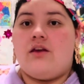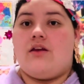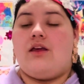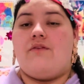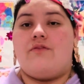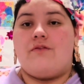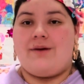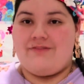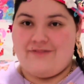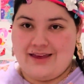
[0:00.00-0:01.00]
even for
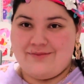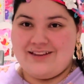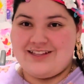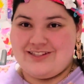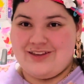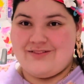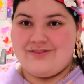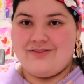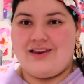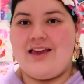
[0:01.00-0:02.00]
my family too,
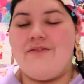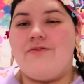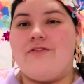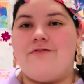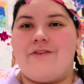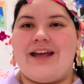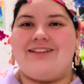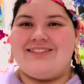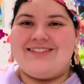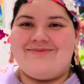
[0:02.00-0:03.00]
even for
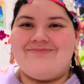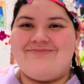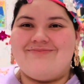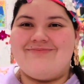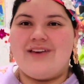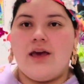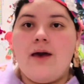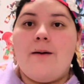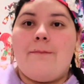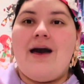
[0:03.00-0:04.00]
friends.
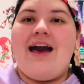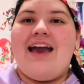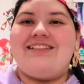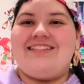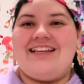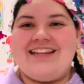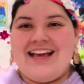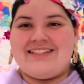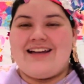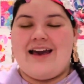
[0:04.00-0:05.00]
Bye, see you
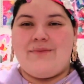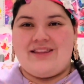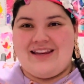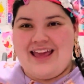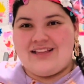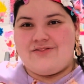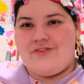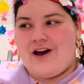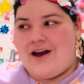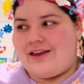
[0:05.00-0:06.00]
next time on the next
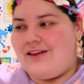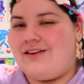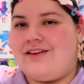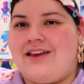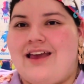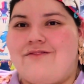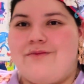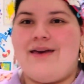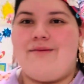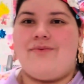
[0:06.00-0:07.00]
vlog. And
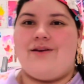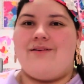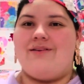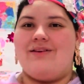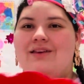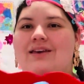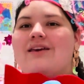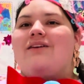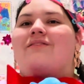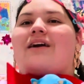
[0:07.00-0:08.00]
remember,
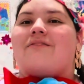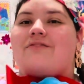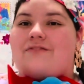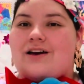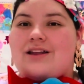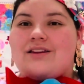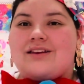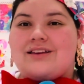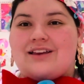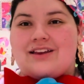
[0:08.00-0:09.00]
you have fun
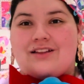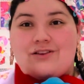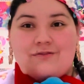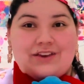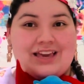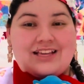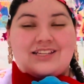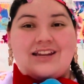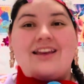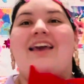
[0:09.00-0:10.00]
in your
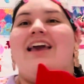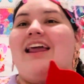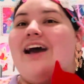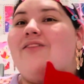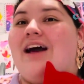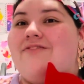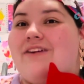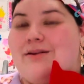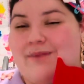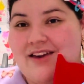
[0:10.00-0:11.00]
vacation, and I will have
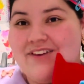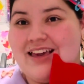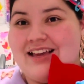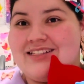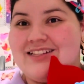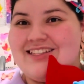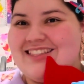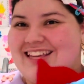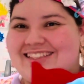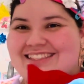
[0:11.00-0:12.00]
fun in my vacation to
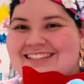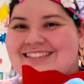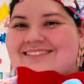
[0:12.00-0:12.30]
Texas.